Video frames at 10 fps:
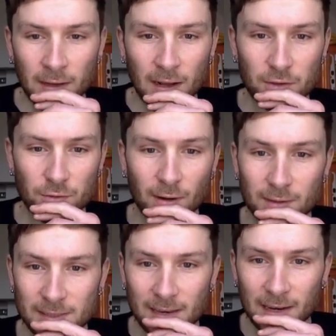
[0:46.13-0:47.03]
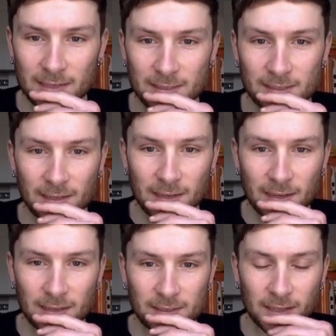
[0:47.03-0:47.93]
and Stra-vis-ticks
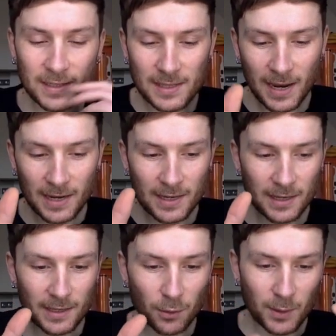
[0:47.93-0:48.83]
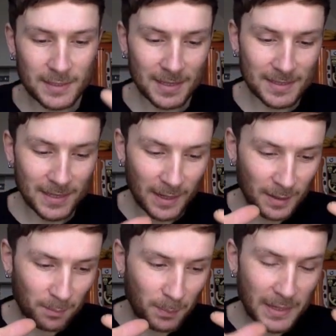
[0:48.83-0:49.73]
is going to take your
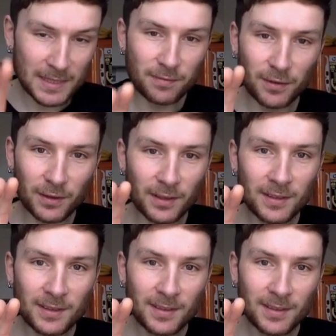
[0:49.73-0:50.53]
existing pitiful